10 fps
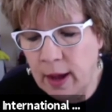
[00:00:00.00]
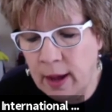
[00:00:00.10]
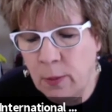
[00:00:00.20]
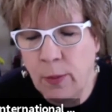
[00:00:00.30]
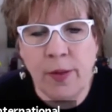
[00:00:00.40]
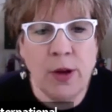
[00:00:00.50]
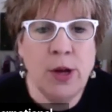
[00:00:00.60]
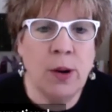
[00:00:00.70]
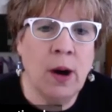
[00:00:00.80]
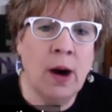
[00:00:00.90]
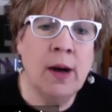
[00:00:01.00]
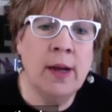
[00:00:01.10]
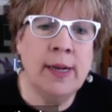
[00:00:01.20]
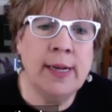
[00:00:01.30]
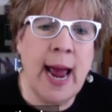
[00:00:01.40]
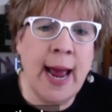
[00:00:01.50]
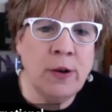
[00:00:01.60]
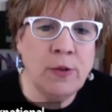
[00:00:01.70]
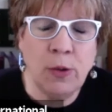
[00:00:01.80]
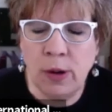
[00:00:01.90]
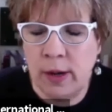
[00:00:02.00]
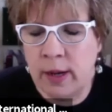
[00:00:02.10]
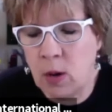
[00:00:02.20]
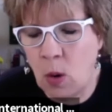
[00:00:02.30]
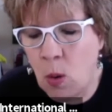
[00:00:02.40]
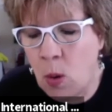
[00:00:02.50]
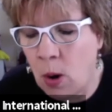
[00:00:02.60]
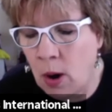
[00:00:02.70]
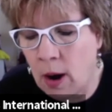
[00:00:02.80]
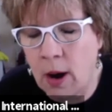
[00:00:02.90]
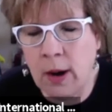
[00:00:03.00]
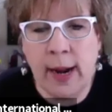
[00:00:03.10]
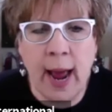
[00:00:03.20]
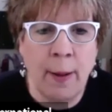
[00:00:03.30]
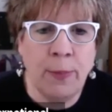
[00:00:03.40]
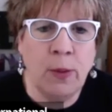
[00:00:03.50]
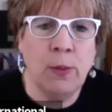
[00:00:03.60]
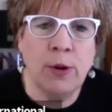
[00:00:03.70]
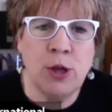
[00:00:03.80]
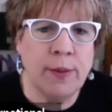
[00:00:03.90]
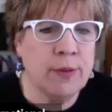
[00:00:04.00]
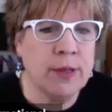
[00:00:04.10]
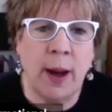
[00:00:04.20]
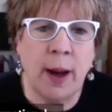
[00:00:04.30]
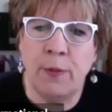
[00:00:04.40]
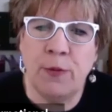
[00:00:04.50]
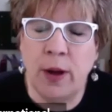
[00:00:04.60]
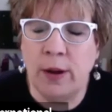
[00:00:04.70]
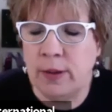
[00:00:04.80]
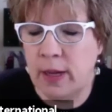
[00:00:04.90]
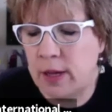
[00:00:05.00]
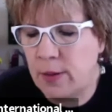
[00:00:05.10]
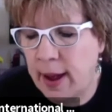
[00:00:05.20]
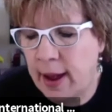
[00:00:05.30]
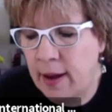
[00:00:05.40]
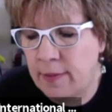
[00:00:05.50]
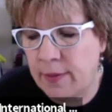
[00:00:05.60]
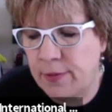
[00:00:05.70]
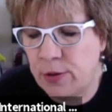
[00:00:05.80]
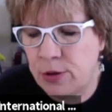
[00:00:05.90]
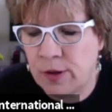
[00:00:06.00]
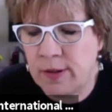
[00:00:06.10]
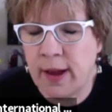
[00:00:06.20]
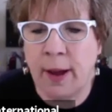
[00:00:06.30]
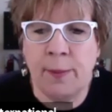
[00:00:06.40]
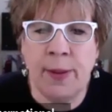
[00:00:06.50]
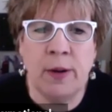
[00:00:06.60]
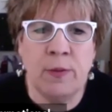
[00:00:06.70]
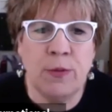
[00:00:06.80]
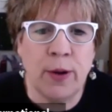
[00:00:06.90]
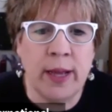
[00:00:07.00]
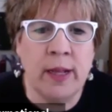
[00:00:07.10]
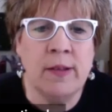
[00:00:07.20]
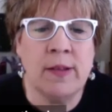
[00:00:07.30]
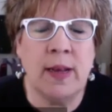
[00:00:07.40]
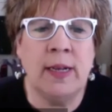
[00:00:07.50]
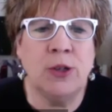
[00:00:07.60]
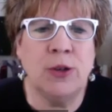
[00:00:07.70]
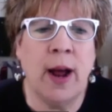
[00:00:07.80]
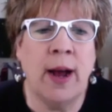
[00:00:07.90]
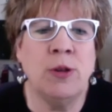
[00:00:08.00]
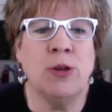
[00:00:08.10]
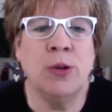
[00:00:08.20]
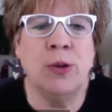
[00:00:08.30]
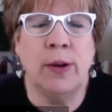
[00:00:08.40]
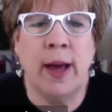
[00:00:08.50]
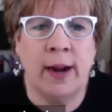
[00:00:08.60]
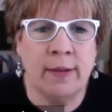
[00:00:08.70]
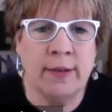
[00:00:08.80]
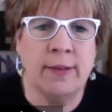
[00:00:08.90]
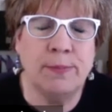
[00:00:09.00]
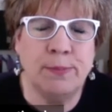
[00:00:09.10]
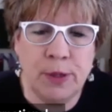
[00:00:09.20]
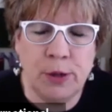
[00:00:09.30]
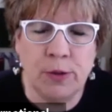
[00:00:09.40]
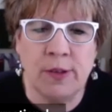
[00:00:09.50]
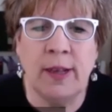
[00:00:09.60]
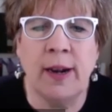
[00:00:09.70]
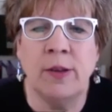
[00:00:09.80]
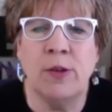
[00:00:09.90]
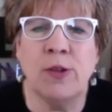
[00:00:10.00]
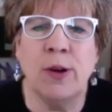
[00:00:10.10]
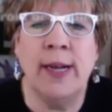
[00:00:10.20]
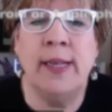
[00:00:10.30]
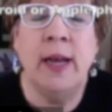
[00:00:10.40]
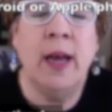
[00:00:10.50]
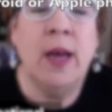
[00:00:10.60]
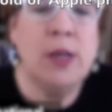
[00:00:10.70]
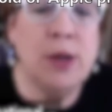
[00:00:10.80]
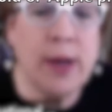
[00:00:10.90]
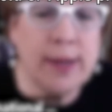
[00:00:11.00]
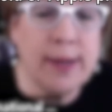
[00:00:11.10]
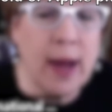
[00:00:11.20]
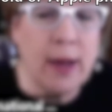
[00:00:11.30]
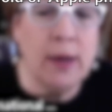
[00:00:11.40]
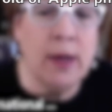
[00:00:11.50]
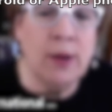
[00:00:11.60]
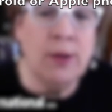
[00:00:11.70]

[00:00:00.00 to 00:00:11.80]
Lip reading: whether you're on Android or on Apple, whichever type of phone that you have, if you just type in Friends International, and you'll see that on the screen, you can download